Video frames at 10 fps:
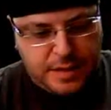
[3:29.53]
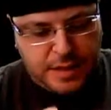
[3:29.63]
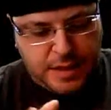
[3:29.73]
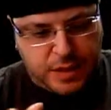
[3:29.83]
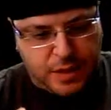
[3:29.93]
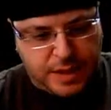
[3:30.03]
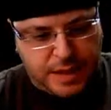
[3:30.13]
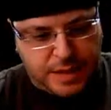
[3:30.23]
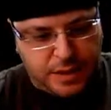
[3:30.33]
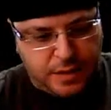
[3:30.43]
this looks
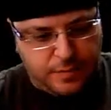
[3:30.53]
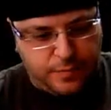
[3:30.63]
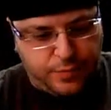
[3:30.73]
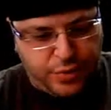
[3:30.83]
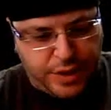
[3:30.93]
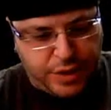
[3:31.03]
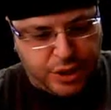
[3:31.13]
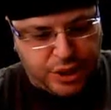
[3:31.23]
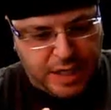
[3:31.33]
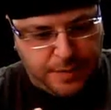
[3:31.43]
like it's in pretty
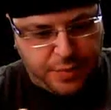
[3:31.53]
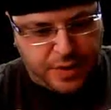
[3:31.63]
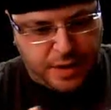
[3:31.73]
good shape.